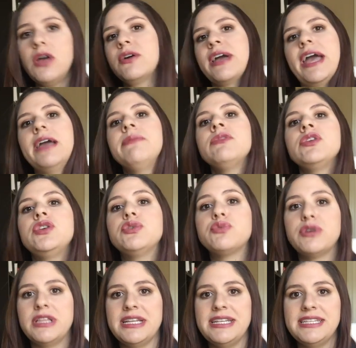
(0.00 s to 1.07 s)
Okay, you
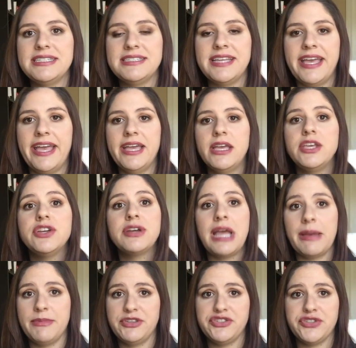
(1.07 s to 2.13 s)
really need to take your
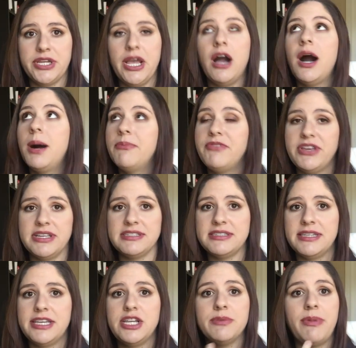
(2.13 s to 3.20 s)
chemistry,
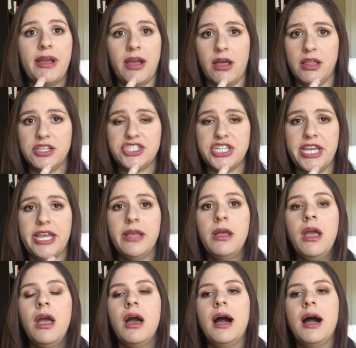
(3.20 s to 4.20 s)
obviously, your biology.